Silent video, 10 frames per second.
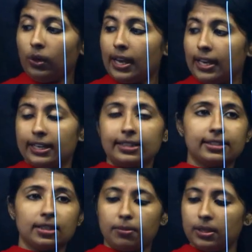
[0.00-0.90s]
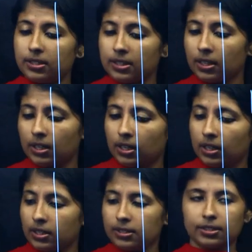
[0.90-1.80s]
and LCM is
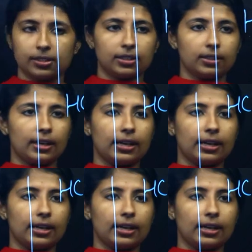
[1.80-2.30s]
60.